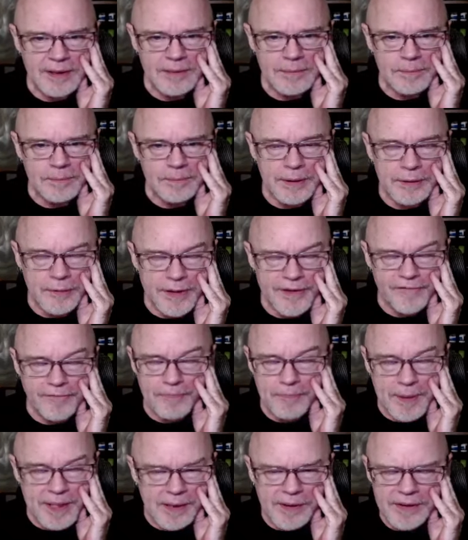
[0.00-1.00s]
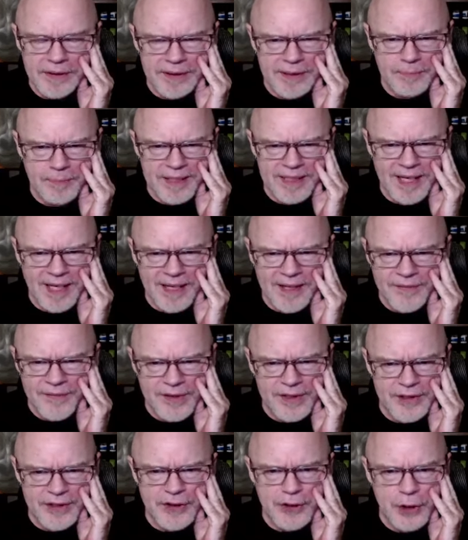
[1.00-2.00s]
But we've barely begun
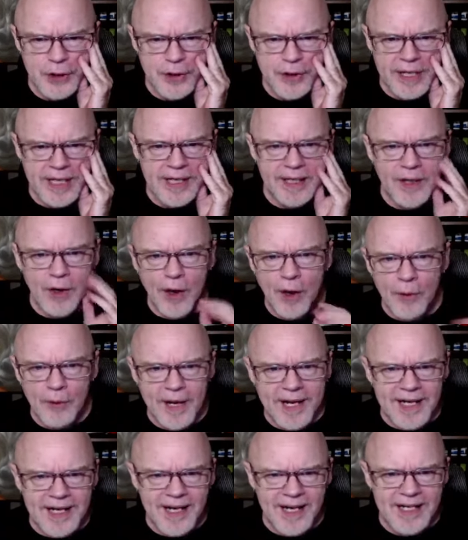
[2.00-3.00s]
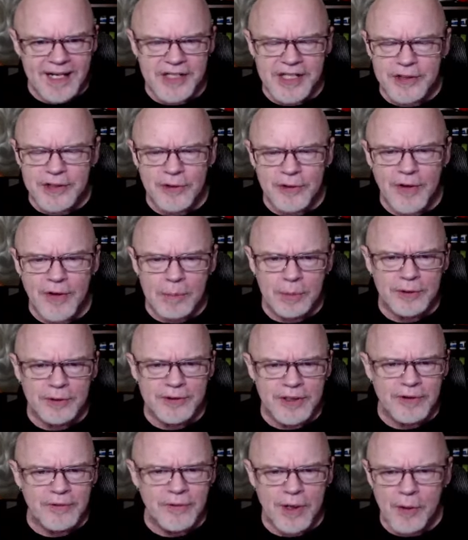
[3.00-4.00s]
this journey, and already I see troubles
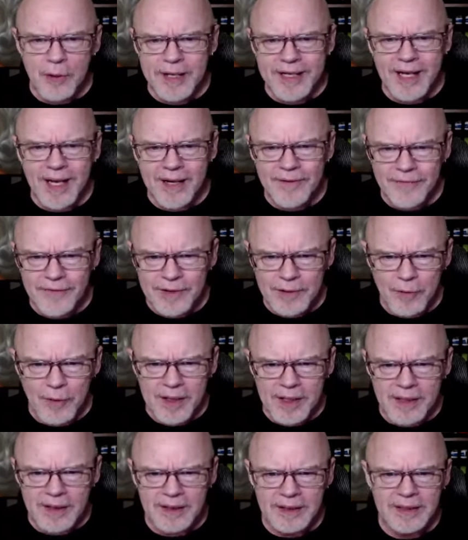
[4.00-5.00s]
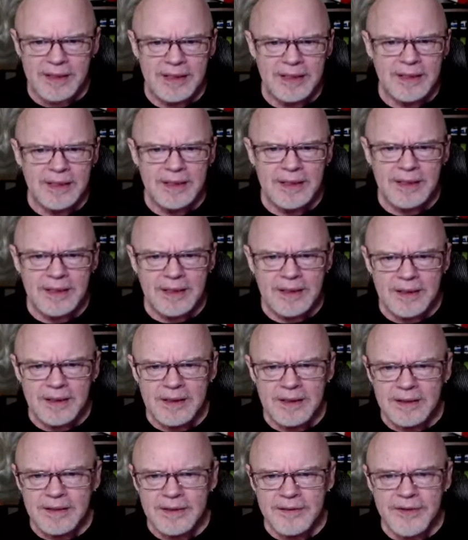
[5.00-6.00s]
growing everywhere.
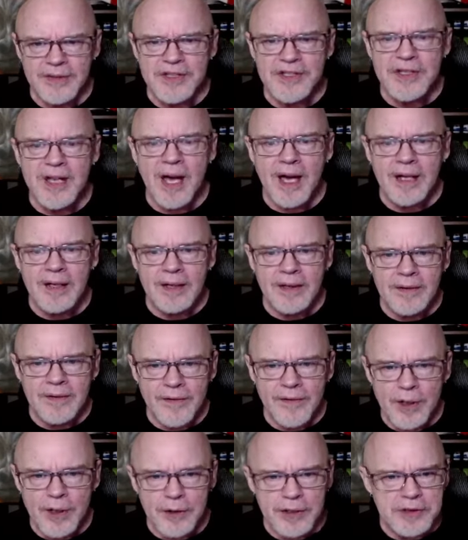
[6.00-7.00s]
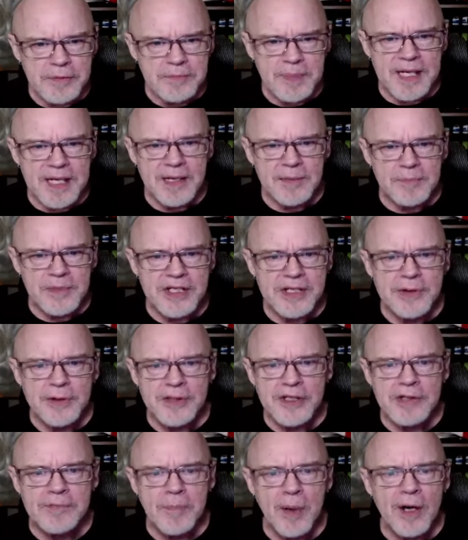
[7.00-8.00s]
The sun, though its beams still
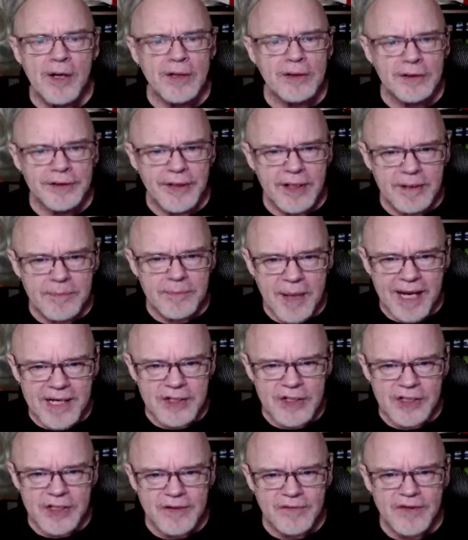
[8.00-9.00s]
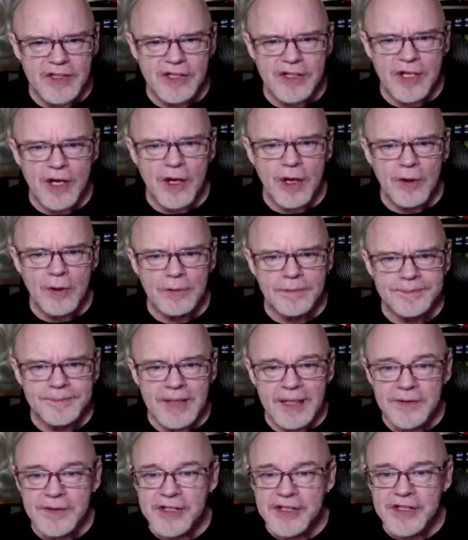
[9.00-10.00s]
sparkled on patches of snow,
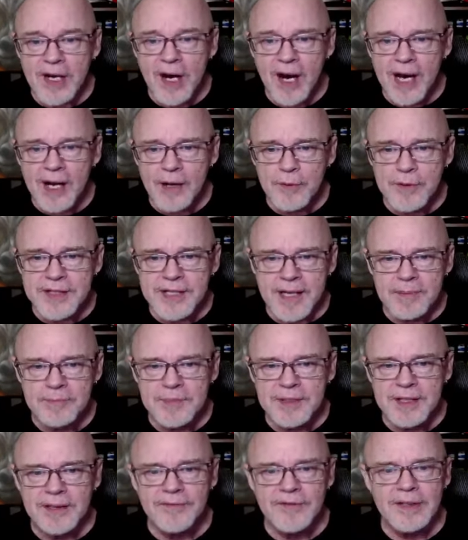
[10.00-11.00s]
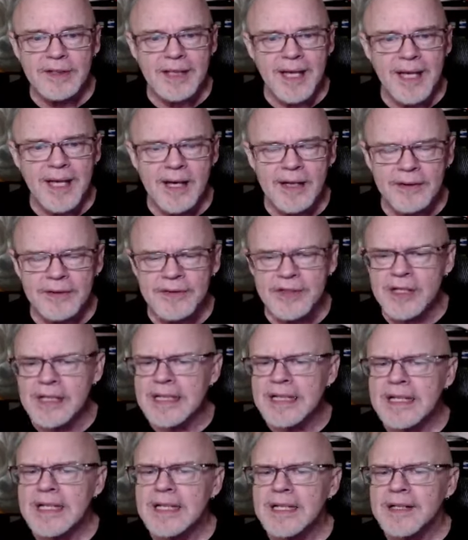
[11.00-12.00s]
and the sky was empty of clouds,
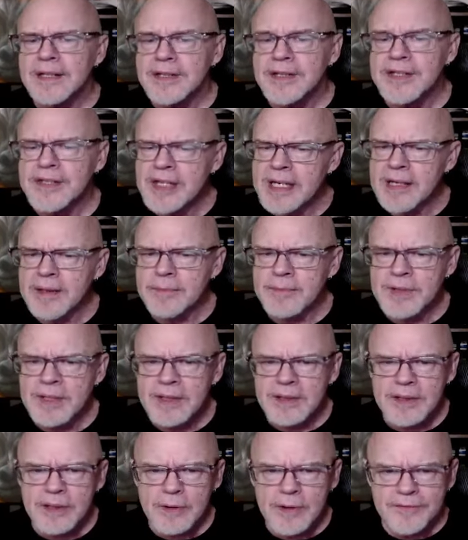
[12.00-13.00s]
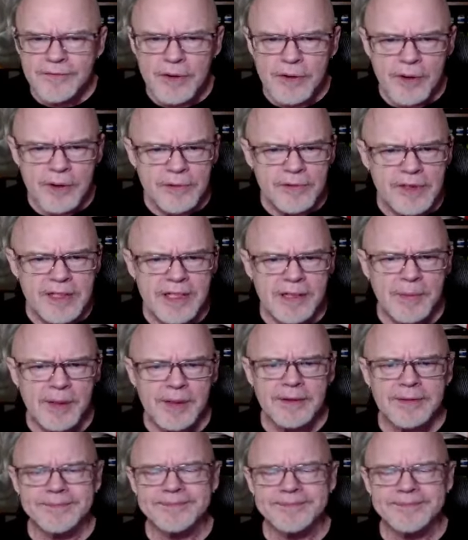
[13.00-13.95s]
seemed to have grown dimmer.